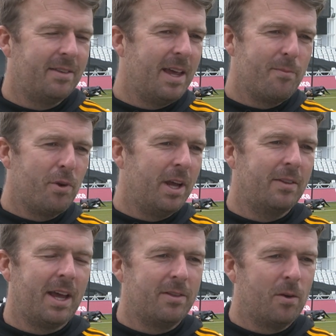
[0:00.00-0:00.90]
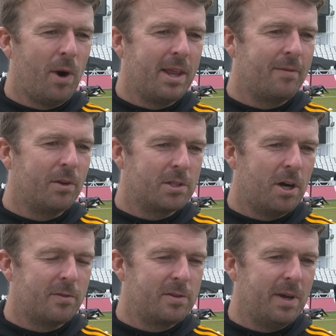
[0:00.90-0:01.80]
They're brilliant. The way they've looked
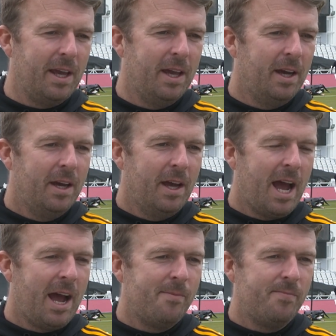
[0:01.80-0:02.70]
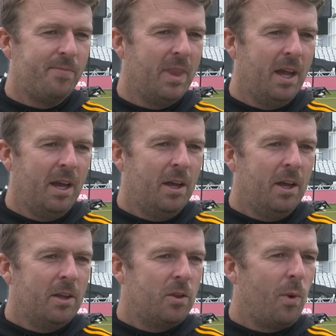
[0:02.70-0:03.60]
after me,
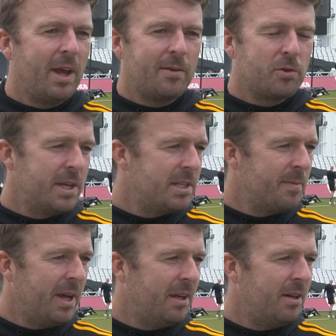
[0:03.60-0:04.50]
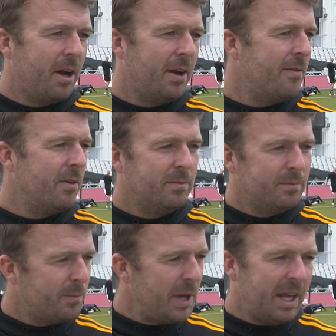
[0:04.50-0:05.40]
the way they've treated me. You know, even
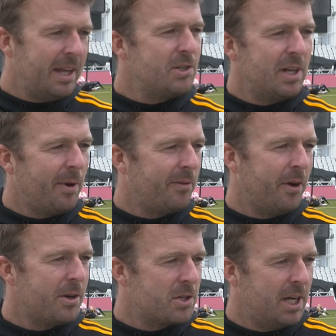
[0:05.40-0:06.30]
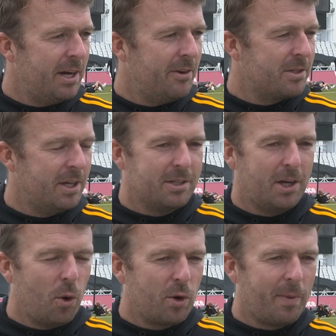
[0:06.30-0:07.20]
being injured in my first year as
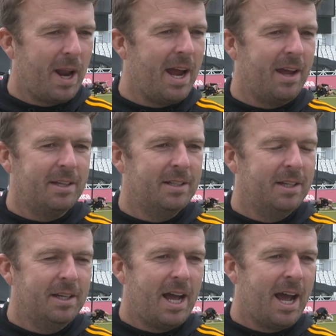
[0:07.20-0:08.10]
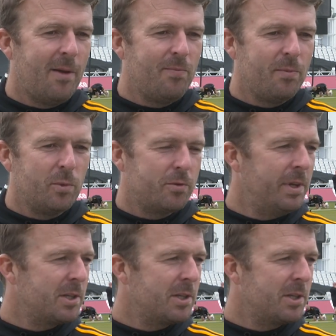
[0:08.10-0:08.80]
an older player was really